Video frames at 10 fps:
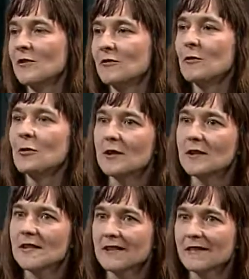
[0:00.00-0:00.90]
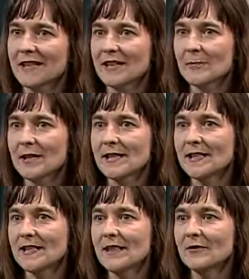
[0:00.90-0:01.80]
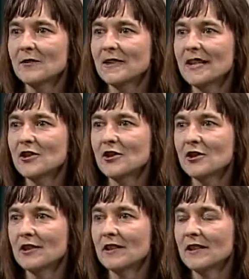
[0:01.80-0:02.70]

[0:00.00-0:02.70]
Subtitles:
force that expresses itself in nature,